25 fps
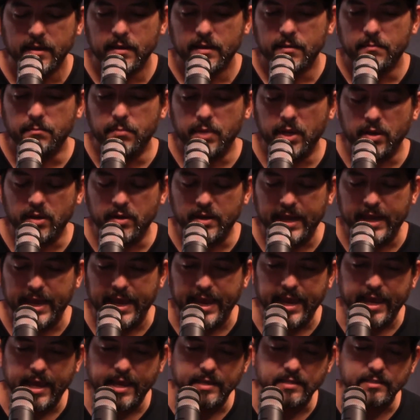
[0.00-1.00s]
But
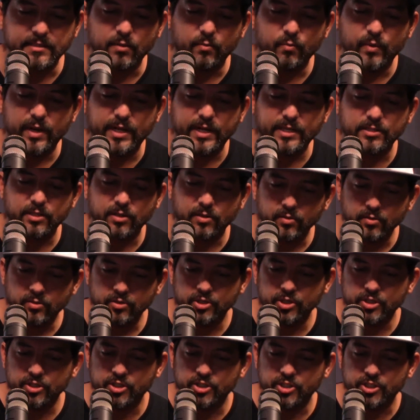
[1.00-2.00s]
as the
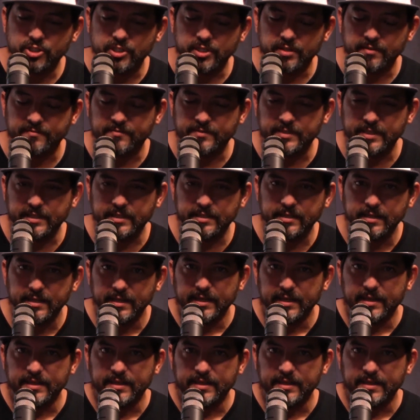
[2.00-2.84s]
resolution shifted,